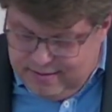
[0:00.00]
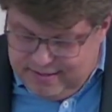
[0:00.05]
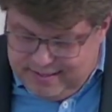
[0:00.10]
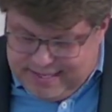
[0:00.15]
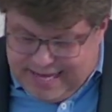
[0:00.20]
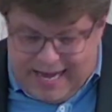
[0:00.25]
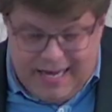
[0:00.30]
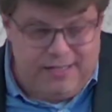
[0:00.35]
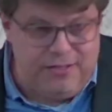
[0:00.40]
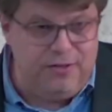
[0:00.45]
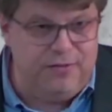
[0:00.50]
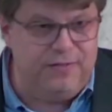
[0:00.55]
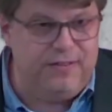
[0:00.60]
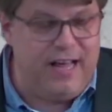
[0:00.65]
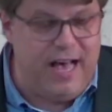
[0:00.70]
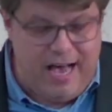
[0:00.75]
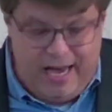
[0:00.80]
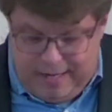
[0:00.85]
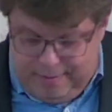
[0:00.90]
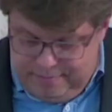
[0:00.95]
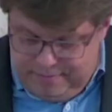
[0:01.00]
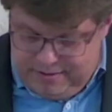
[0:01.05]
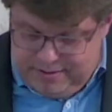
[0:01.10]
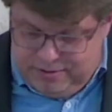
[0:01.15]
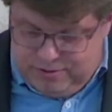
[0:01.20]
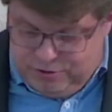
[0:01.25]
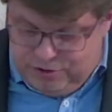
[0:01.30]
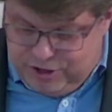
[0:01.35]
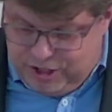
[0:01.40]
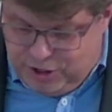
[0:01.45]
Signs of
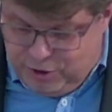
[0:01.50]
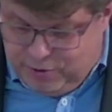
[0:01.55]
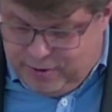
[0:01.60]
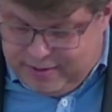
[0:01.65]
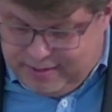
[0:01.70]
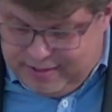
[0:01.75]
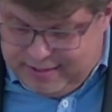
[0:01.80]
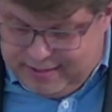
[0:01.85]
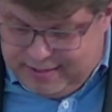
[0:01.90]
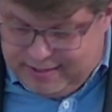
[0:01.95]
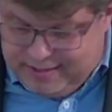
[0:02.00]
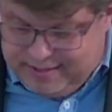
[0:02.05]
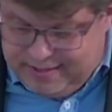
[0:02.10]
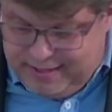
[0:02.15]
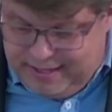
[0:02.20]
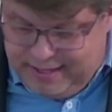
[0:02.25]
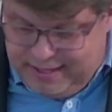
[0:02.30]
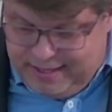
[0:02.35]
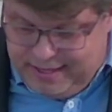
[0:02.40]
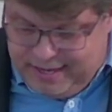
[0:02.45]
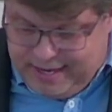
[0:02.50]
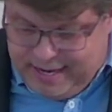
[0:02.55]
Times on January 16,